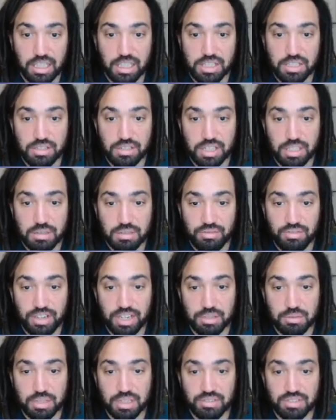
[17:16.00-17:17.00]
So this, in
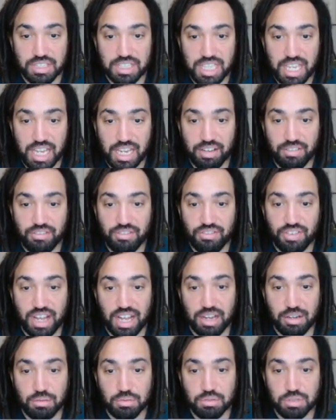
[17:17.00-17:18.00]
fact, will give us
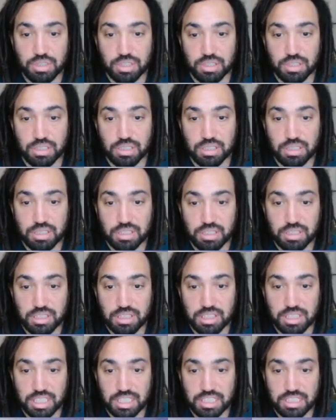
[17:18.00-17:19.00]
10,000
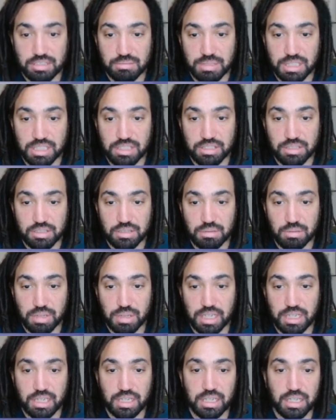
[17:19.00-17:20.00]
centimeters
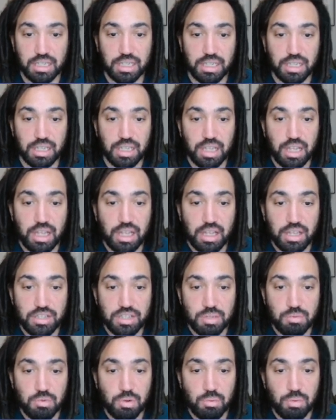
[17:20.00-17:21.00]
squared.
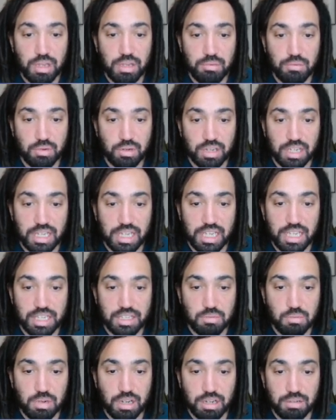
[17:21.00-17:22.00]
So what we want
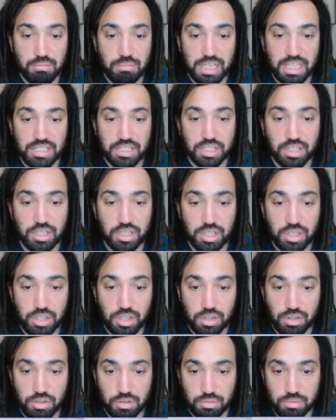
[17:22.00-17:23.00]
is 1 metre
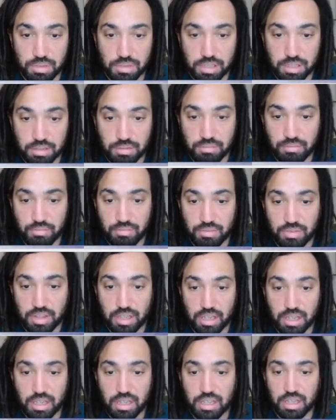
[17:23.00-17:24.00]
cubed.
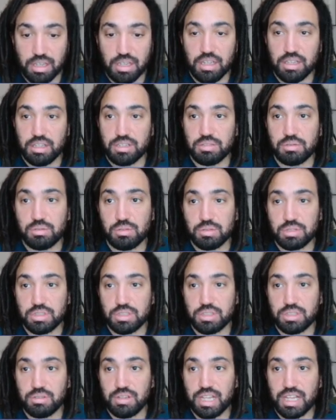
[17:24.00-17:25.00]
So in order to
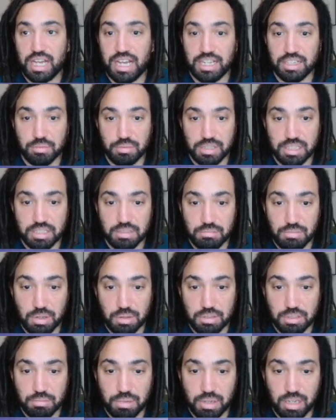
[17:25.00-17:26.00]
do that, we need to
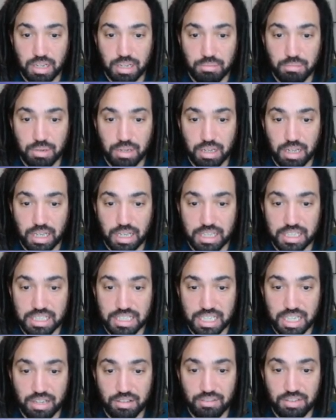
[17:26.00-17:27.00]
multiply by, the
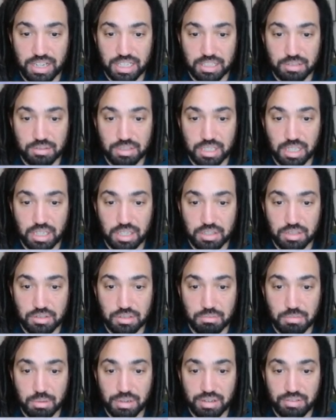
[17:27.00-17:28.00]
scale factor is
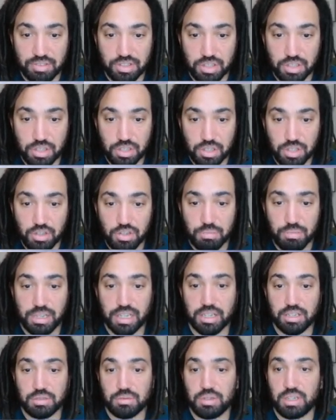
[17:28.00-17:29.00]
100, but we have to cube
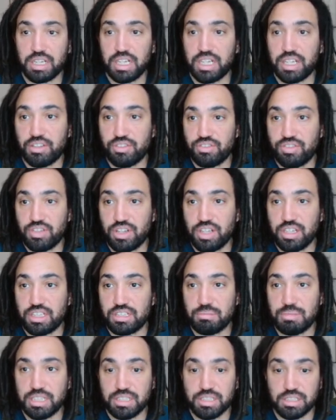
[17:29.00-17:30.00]
it because we're looking at the third
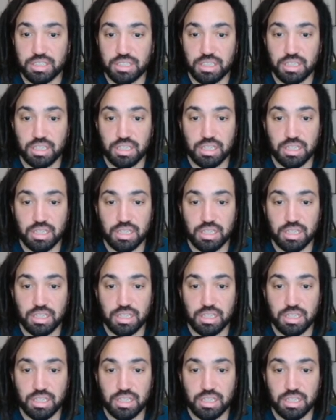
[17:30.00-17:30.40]
dimension.